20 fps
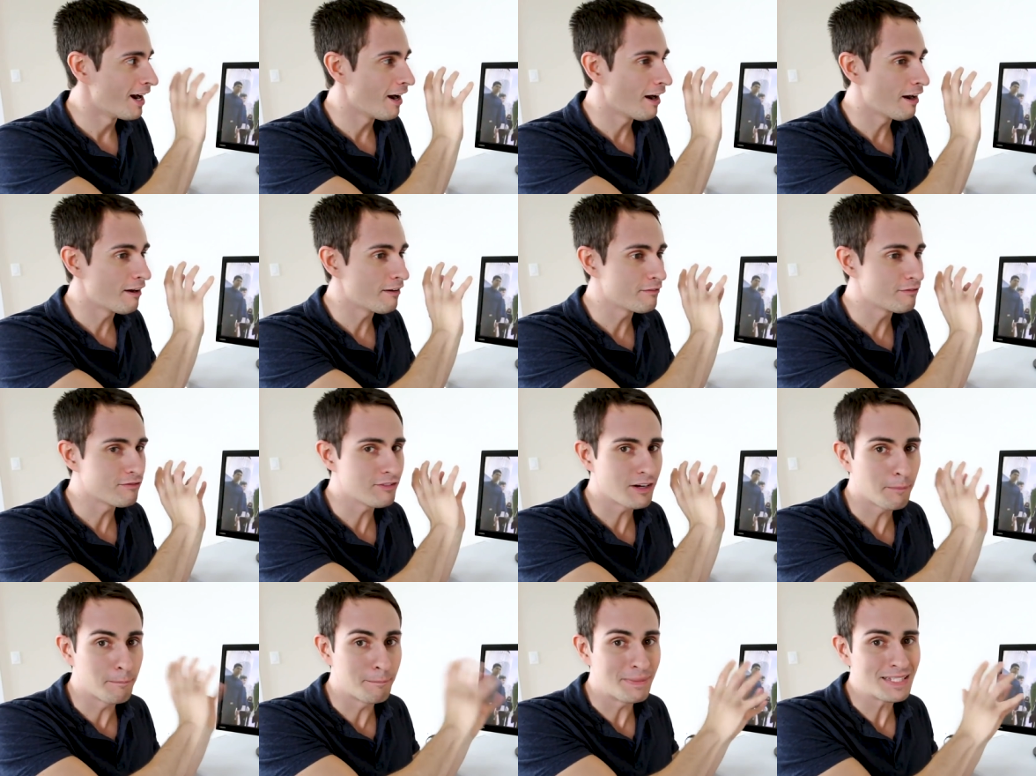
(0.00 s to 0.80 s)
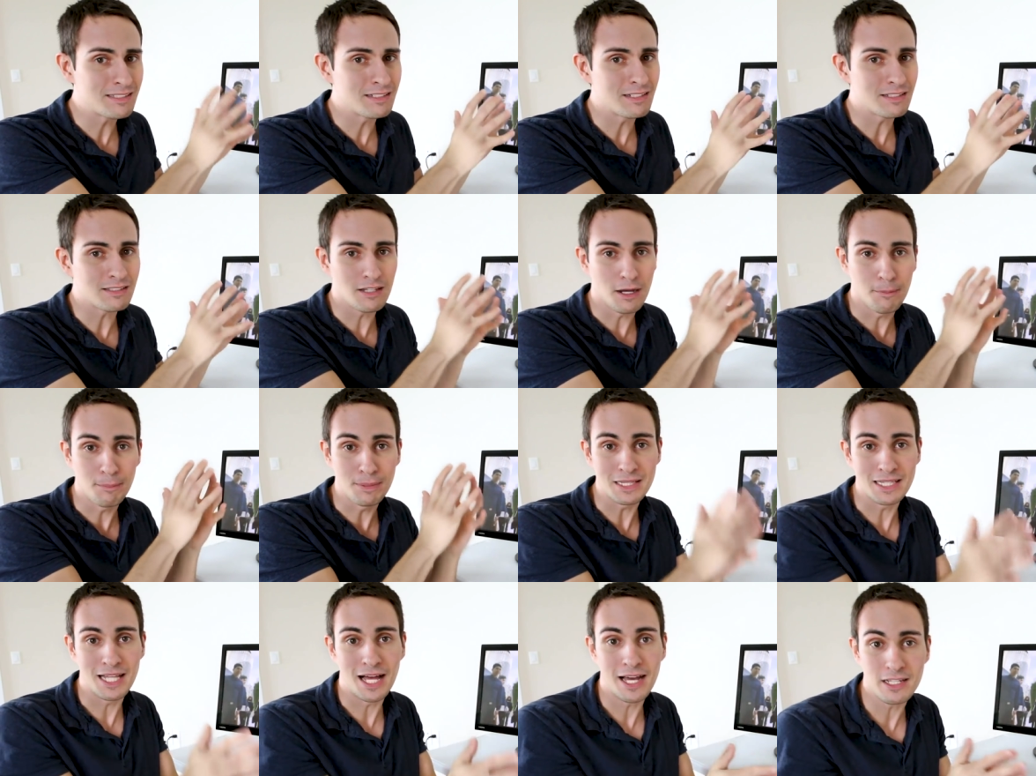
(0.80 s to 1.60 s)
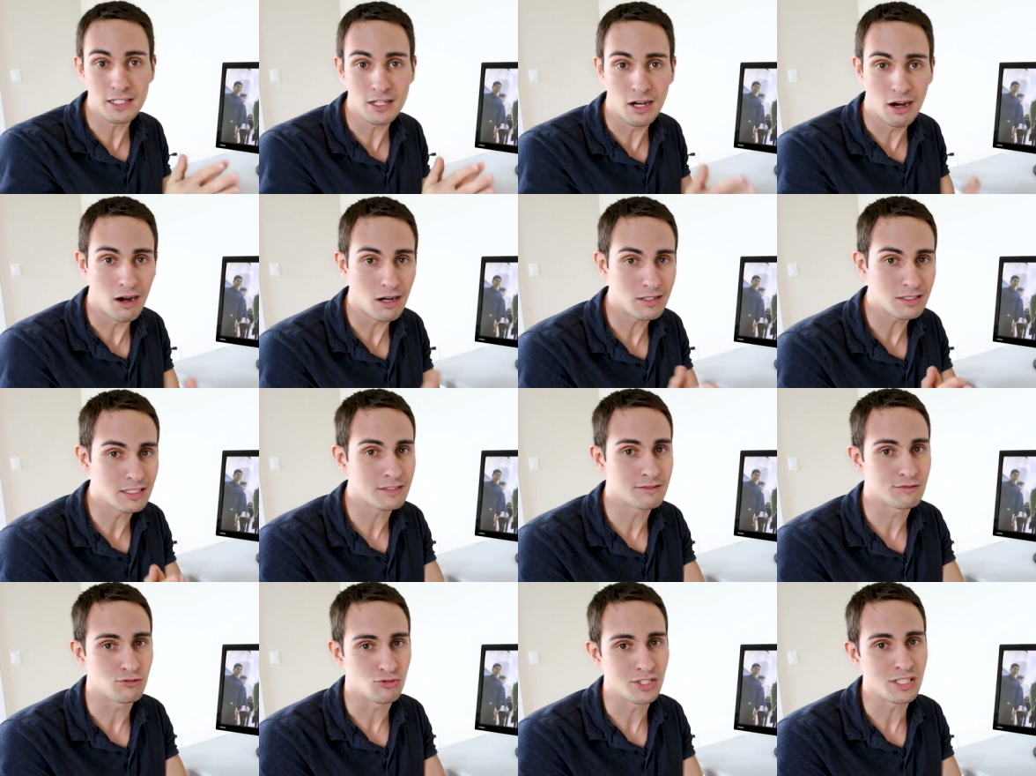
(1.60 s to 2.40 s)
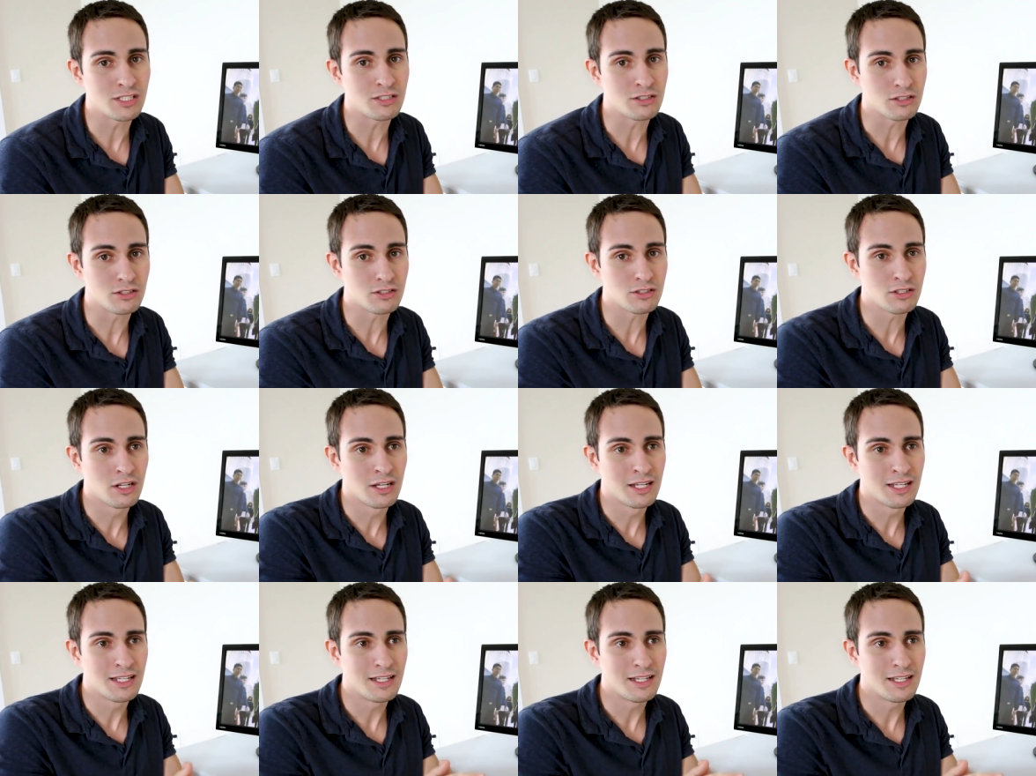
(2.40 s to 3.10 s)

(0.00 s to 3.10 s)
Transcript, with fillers: of a business applying cognitive research